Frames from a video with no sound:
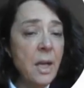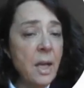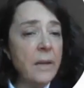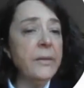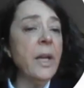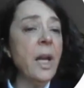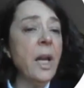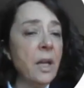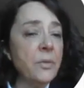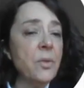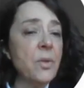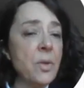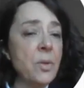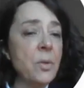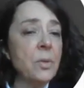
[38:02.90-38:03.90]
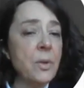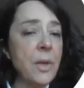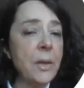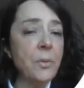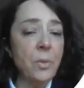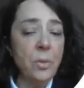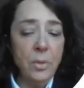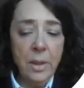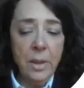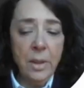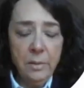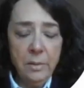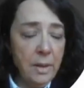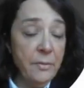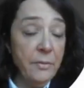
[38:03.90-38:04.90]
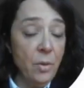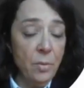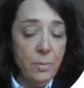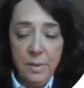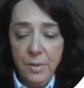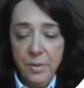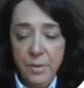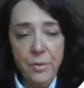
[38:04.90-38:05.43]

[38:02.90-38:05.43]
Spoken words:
and they have to exclude lymphoma,